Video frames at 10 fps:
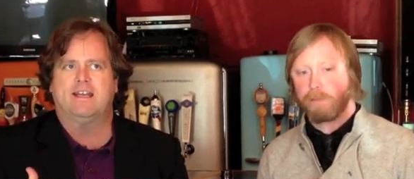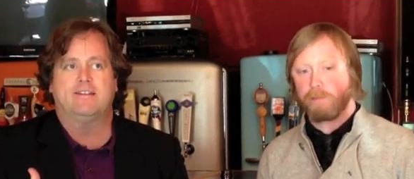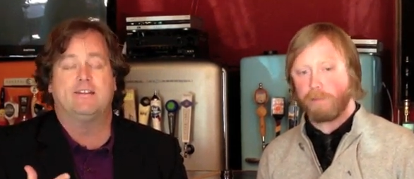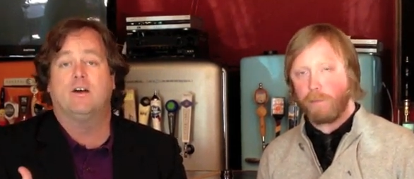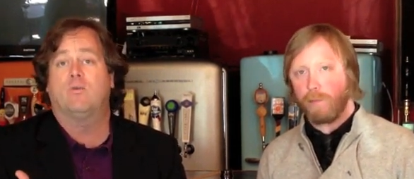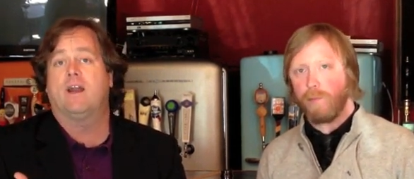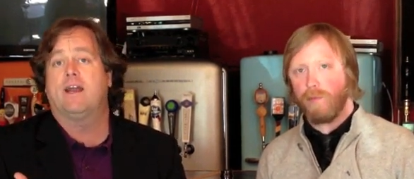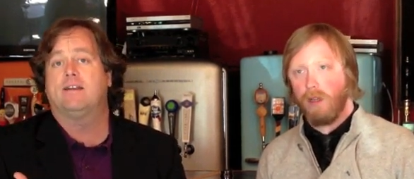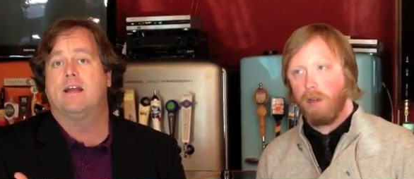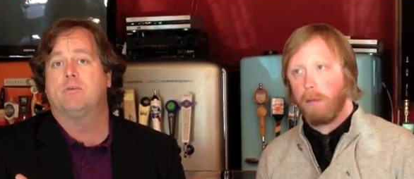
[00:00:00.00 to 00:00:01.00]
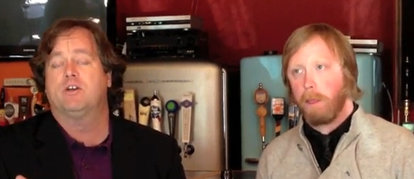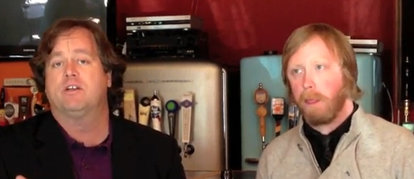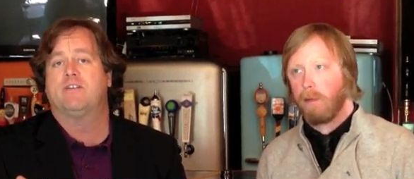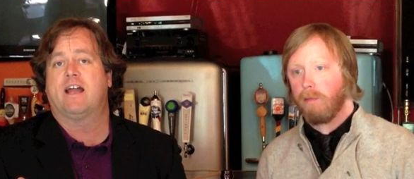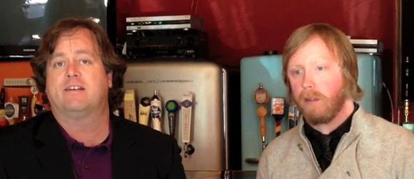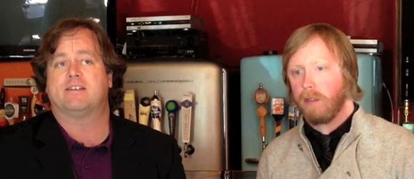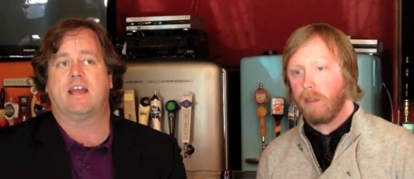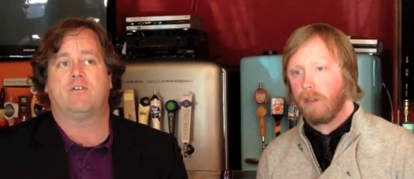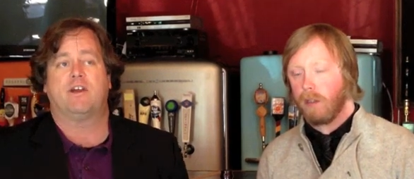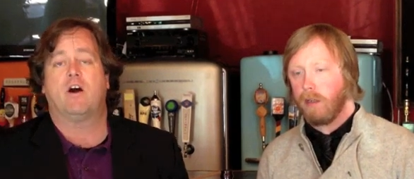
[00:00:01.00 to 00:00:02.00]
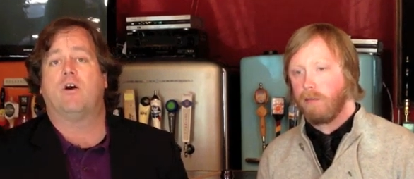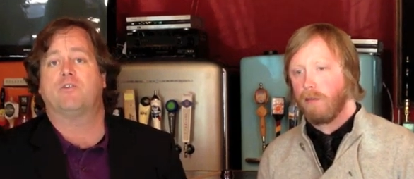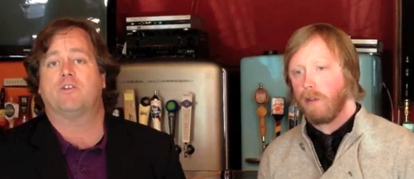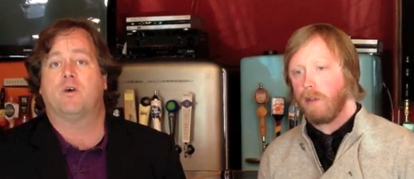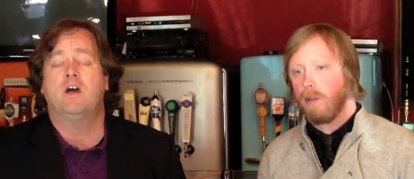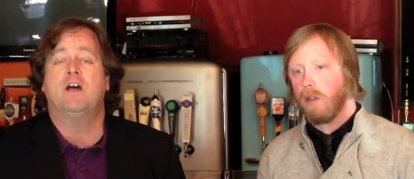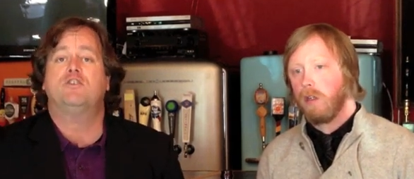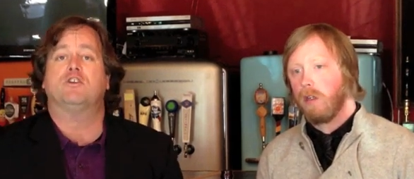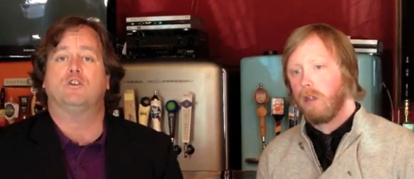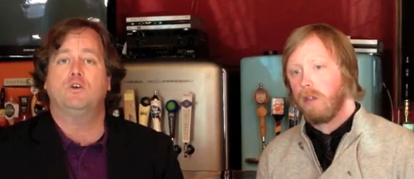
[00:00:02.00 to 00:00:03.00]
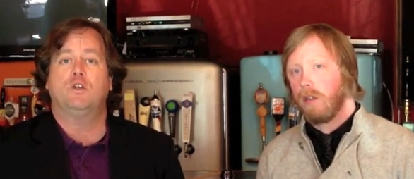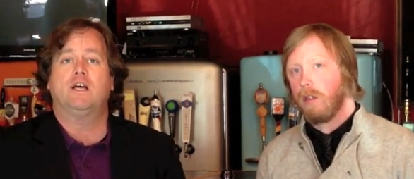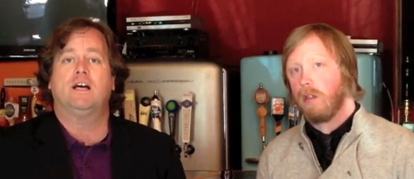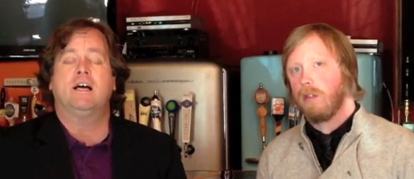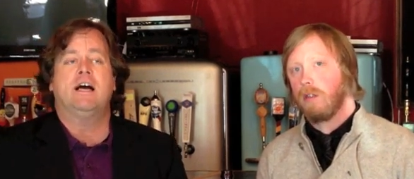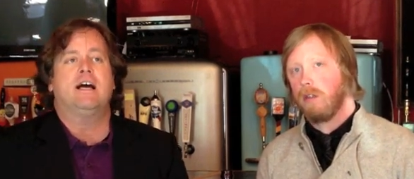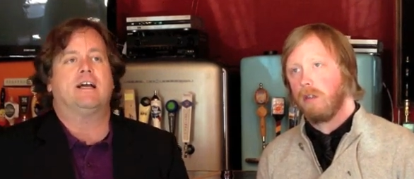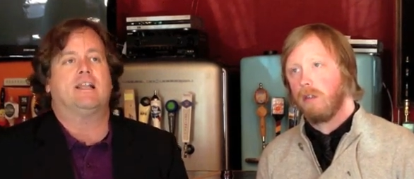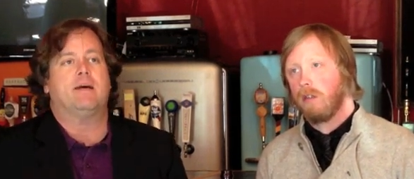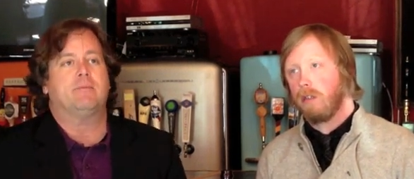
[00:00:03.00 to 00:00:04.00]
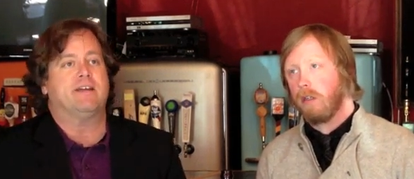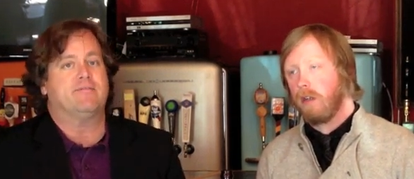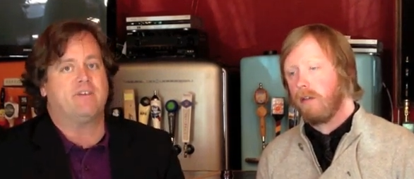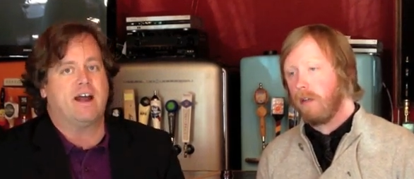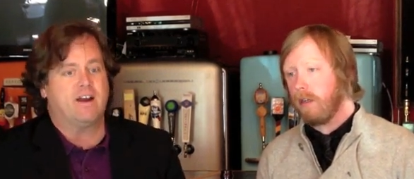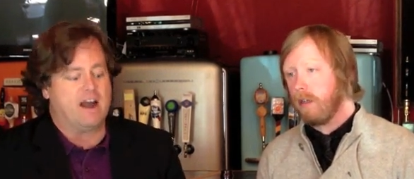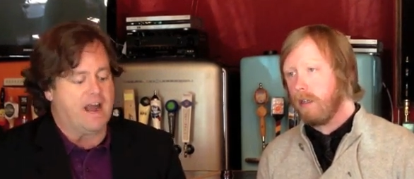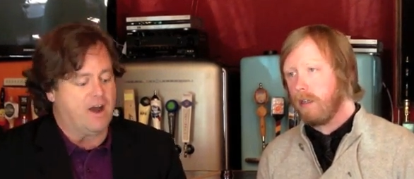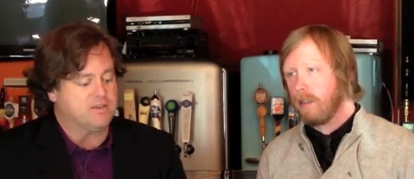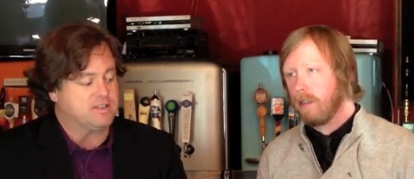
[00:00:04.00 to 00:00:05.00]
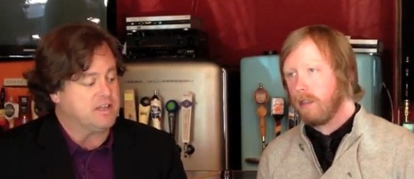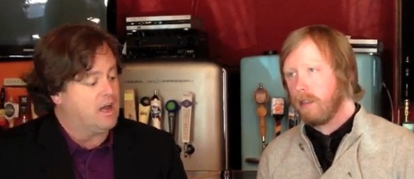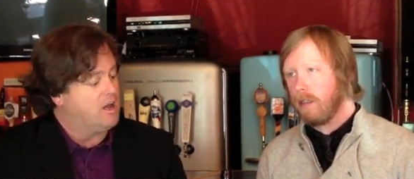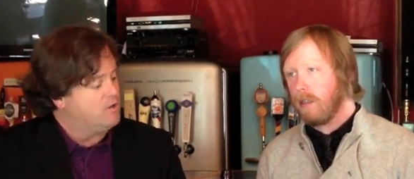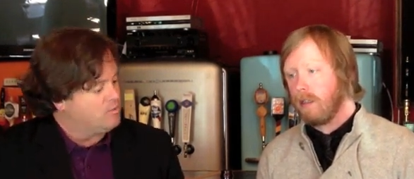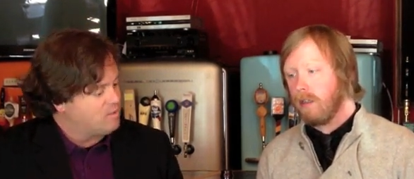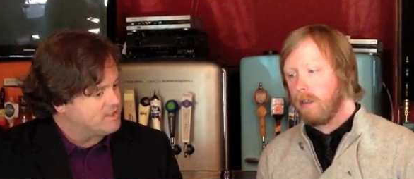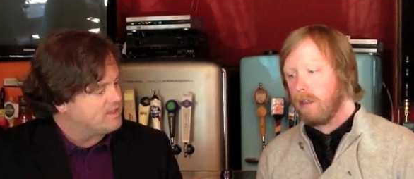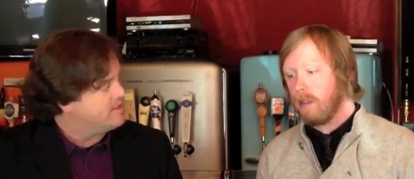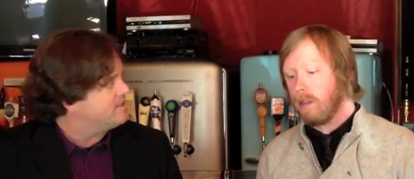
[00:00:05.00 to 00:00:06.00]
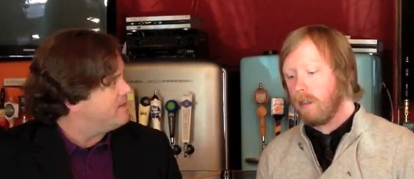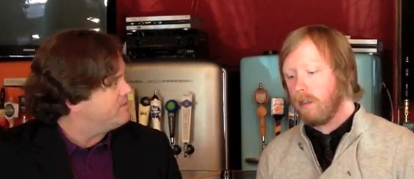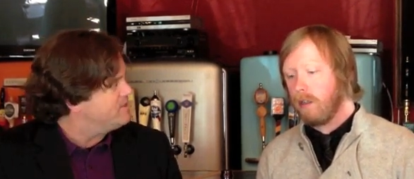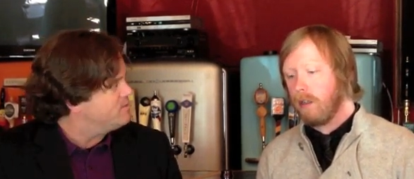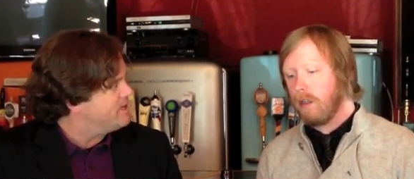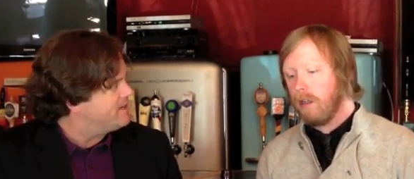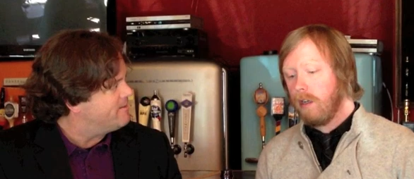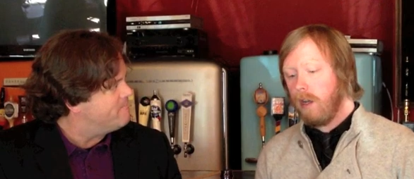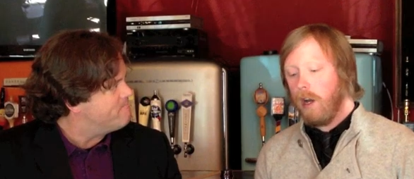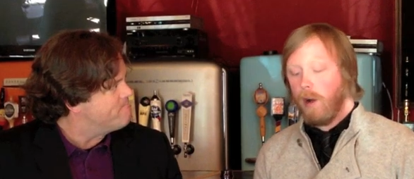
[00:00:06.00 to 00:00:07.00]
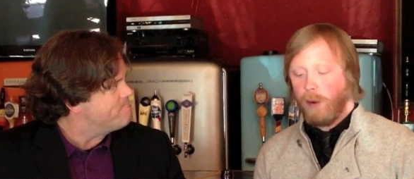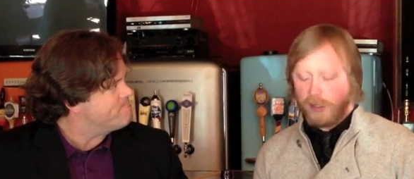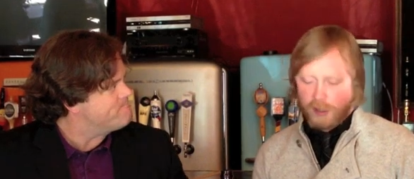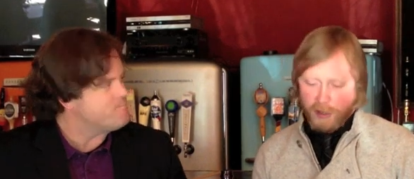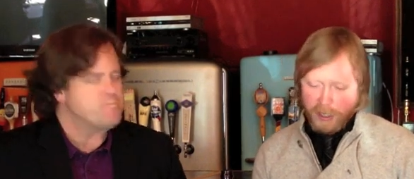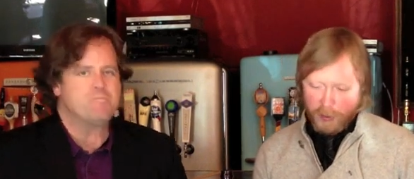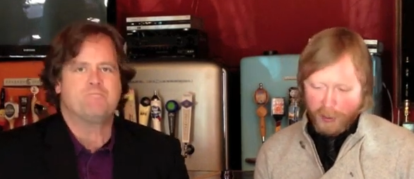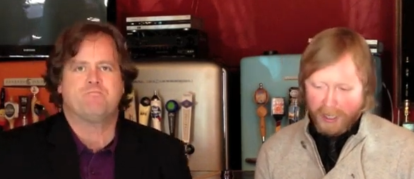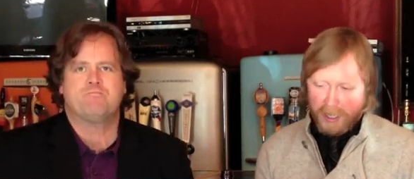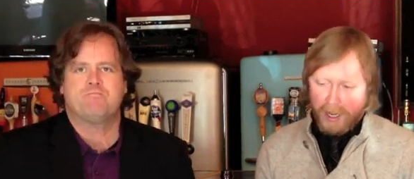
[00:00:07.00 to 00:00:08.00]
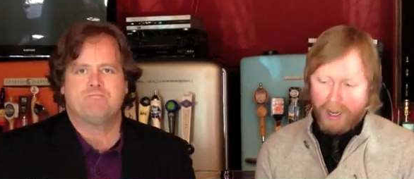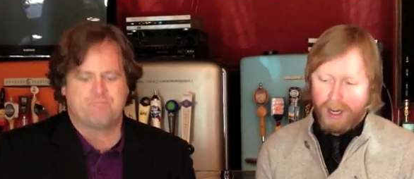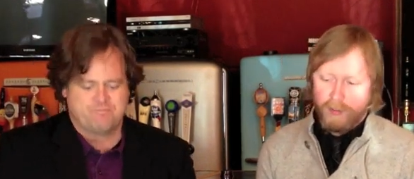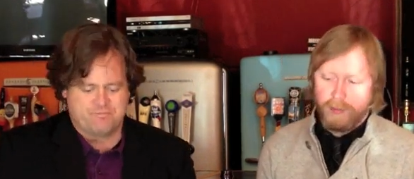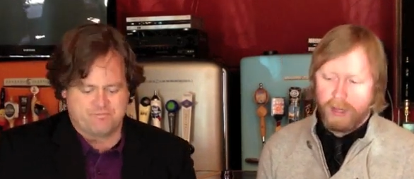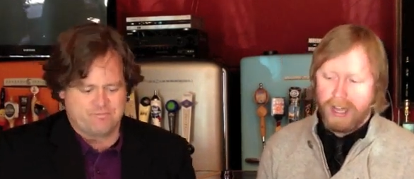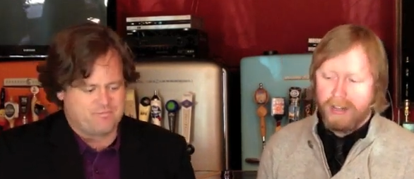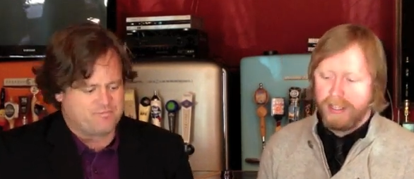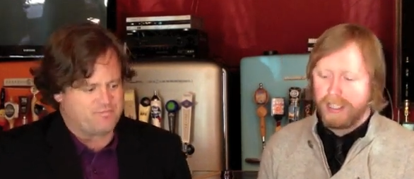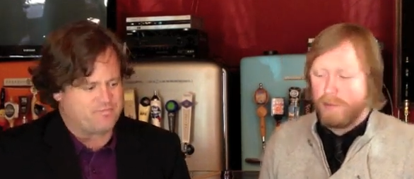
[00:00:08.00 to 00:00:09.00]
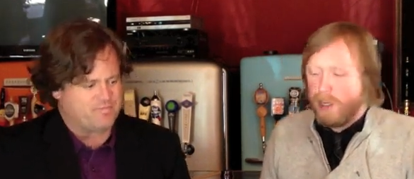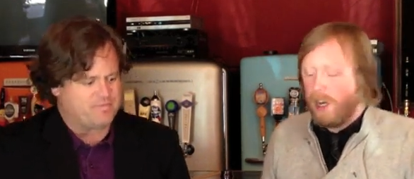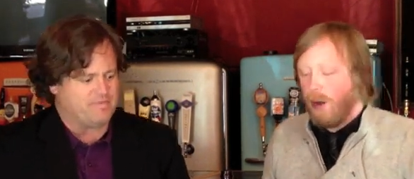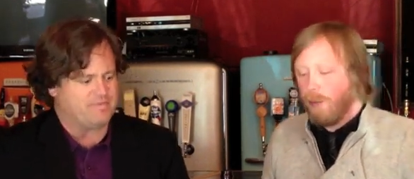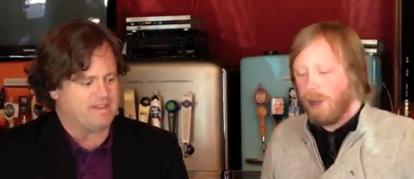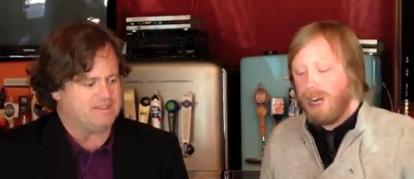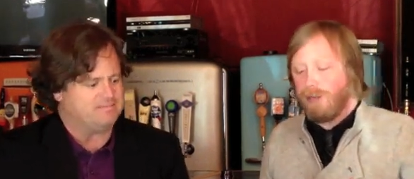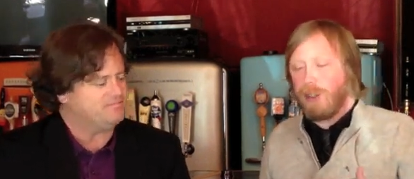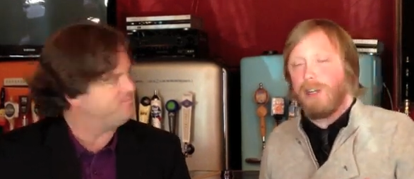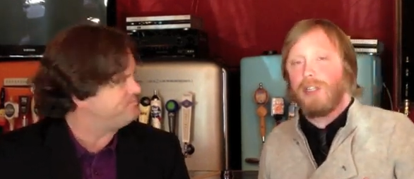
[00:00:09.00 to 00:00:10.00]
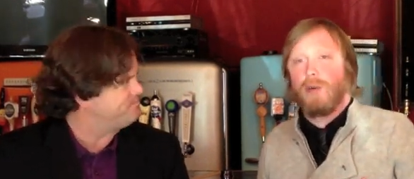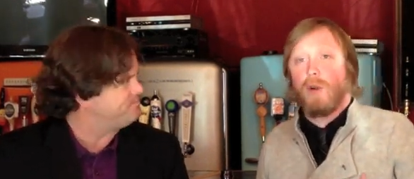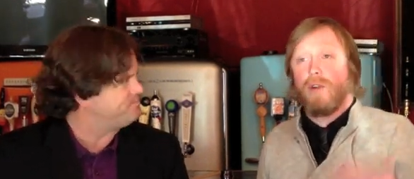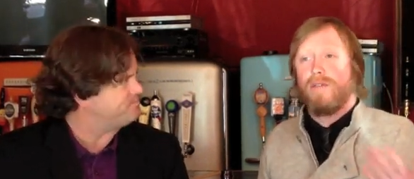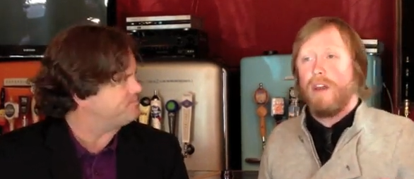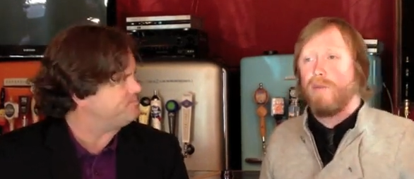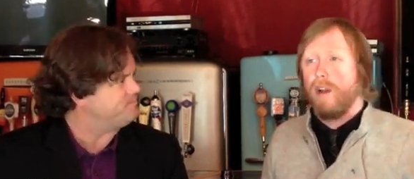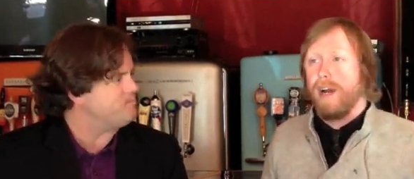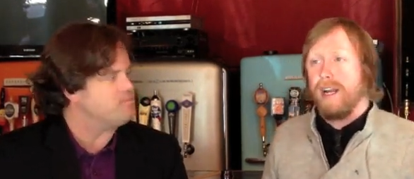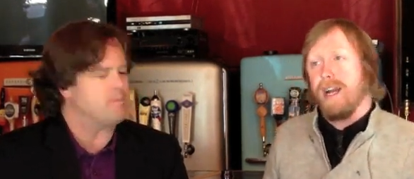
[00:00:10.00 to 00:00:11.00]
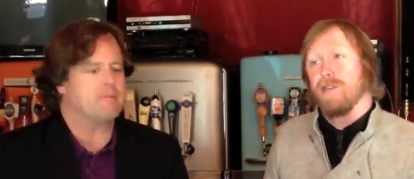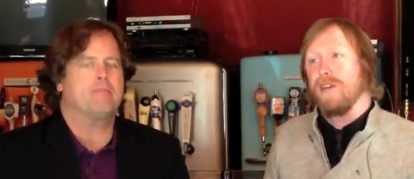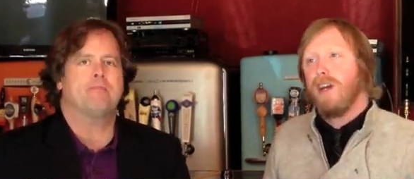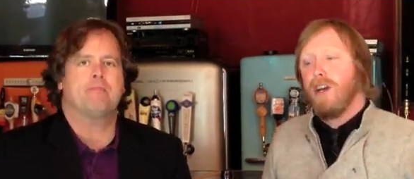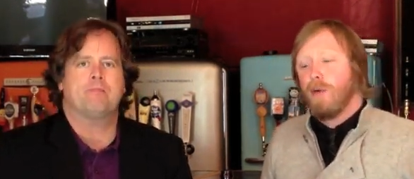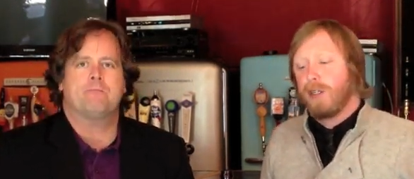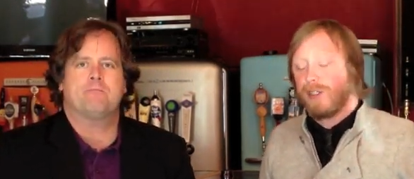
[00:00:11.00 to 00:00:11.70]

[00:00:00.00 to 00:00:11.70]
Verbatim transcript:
Speaker 1: in the Del Rey neighborhood of Alexandria, also Tallulah, Columbia Firehouse. What's
Speaker 2: on tap this week? Well, so this week, we're kind of returning to an old favorite, I guess, which